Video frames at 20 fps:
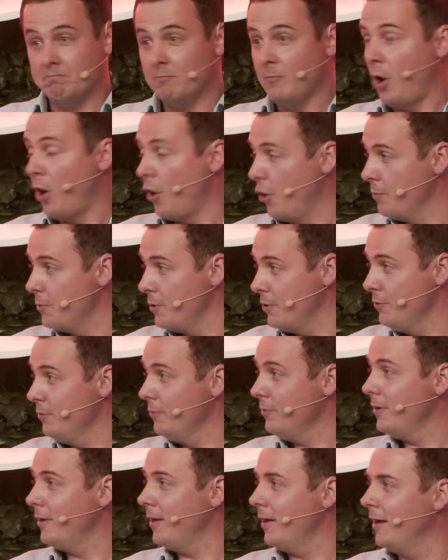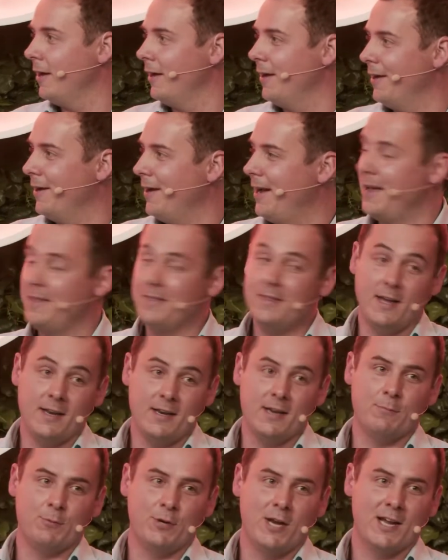harm you and that
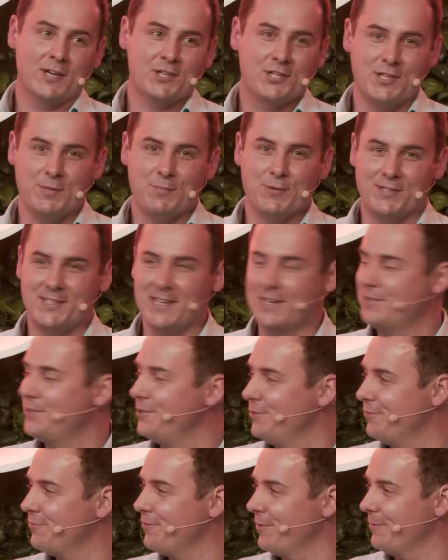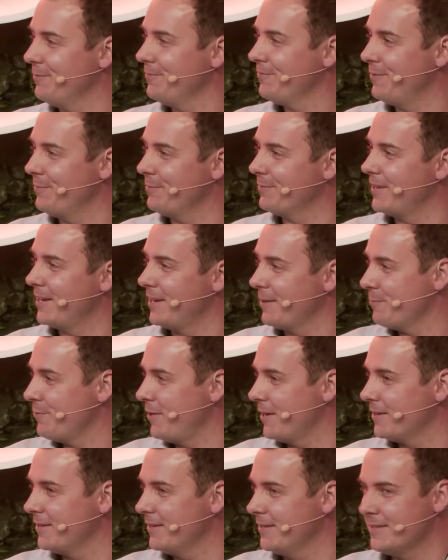it would actually protect you from getting
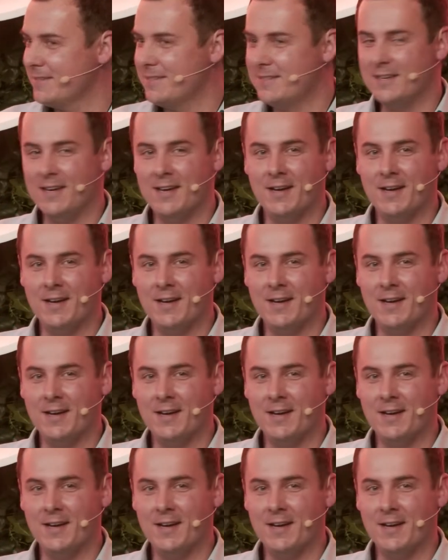pregnant.